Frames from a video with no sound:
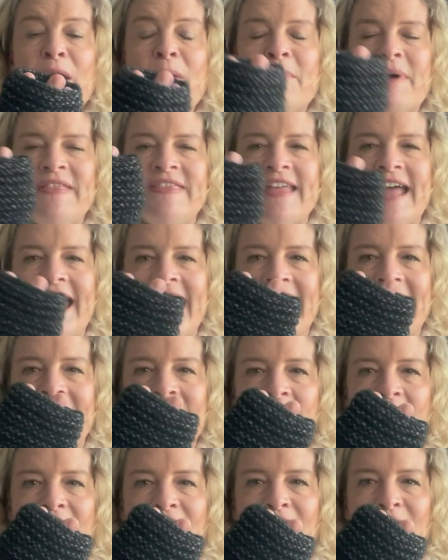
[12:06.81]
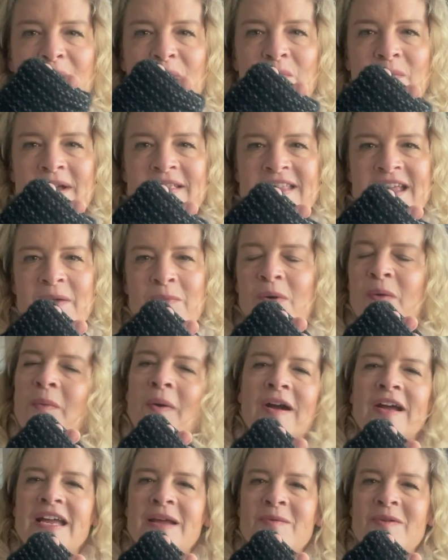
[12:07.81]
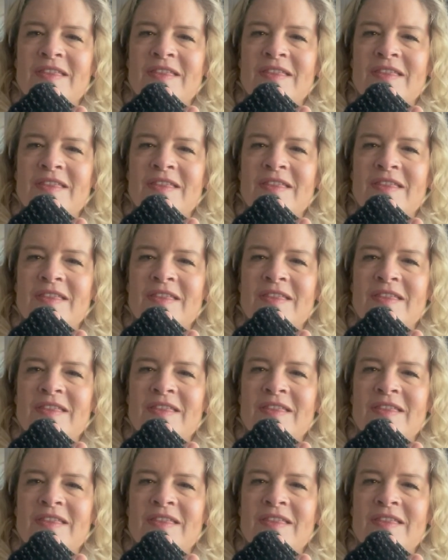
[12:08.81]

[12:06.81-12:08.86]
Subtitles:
But then when they were working